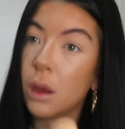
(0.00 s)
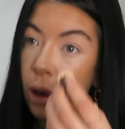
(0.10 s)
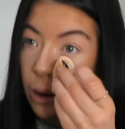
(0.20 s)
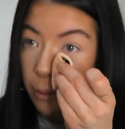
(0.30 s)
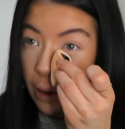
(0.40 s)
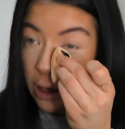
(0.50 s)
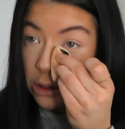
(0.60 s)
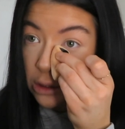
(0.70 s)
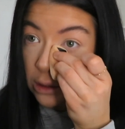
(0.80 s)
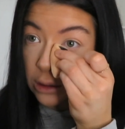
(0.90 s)
And I'm
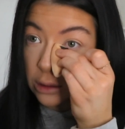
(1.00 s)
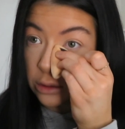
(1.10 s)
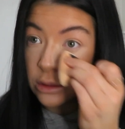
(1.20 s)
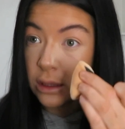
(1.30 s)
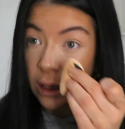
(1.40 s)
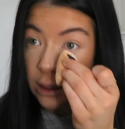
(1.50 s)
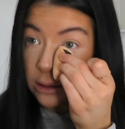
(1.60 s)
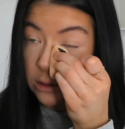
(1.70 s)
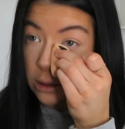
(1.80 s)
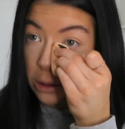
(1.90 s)
actually going to use
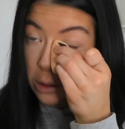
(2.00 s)
this